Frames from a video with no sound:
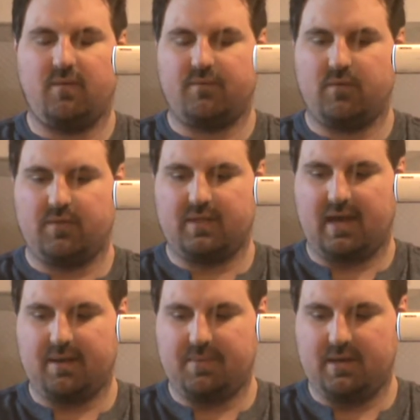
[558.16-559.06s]
for the
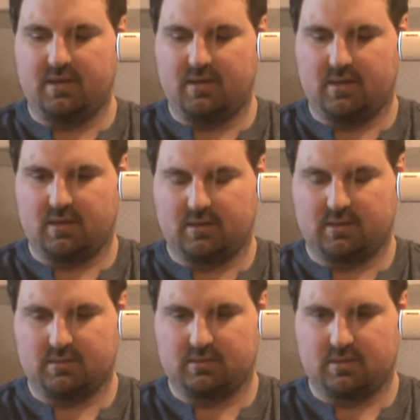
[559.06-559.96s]
time being.
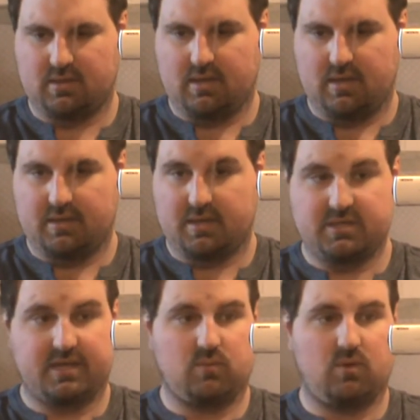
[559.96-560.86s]
This
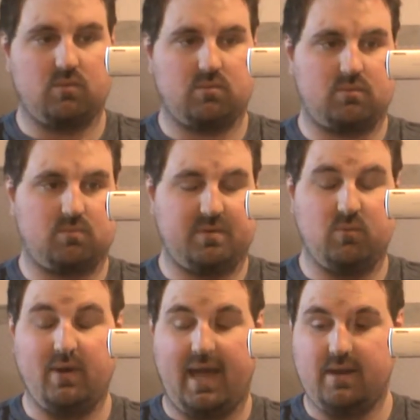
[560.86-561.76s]
channel
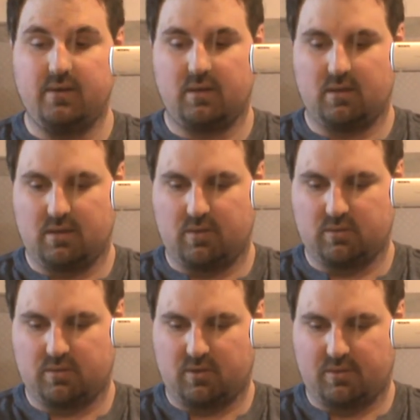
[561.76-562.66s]
won't end, it'll
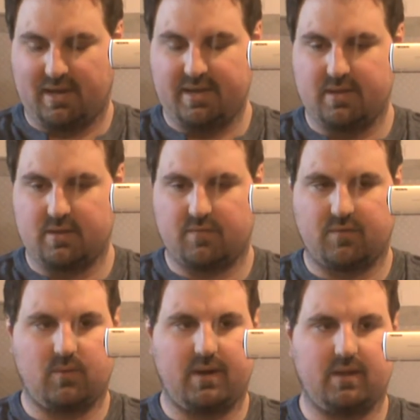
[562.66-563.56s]
just go on hiatus
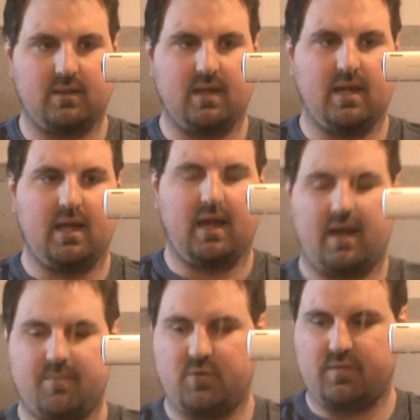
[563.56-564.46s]
for a while.
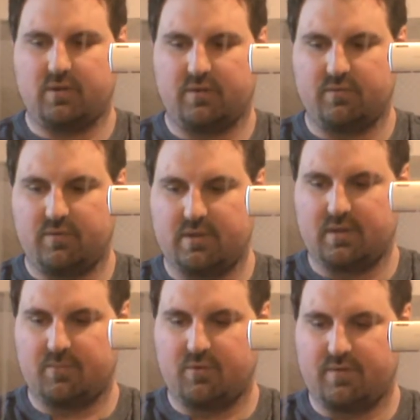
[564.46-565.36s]
I'm moving countries,
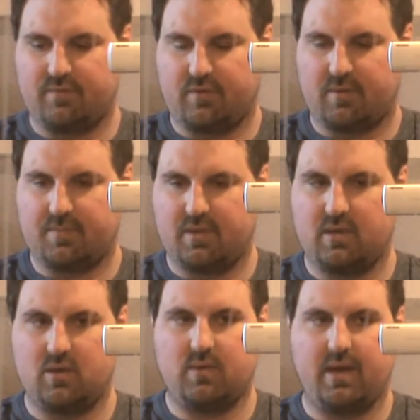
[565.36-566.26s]
I'm moving from
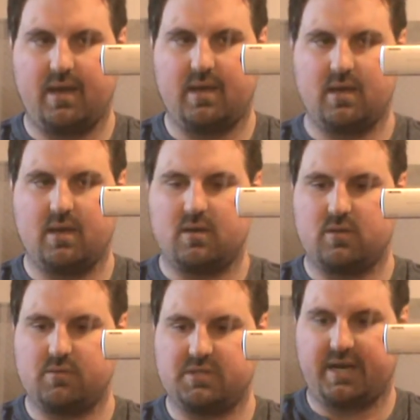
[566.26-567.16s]
the UK
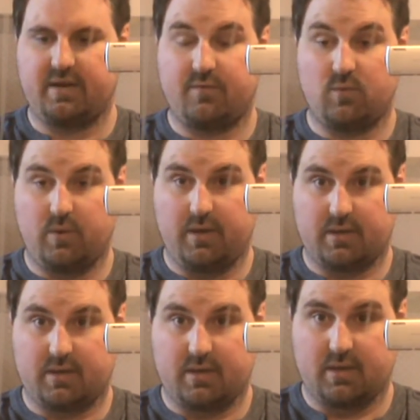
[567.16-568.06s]
to China for work.